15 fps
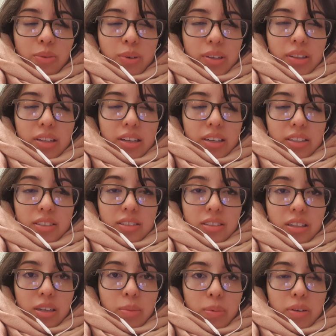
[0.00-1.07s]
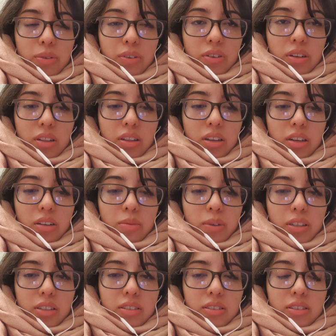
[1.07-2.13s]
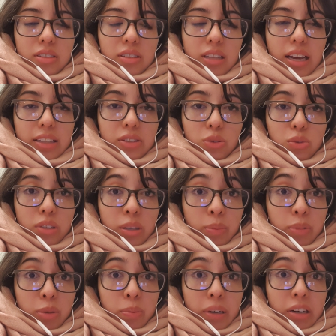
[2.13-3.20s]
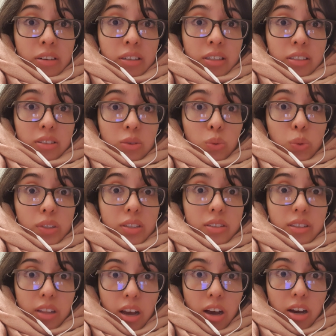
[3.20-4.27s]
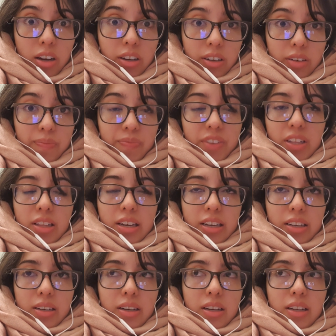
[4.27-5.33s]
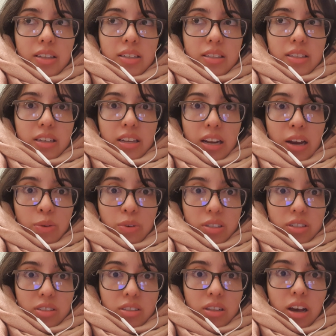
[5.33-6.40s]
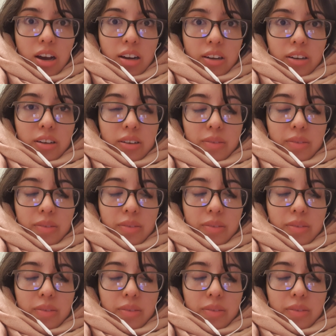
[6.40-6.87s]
We like sleep a little because that trip to Paris was long, like 10 hours long.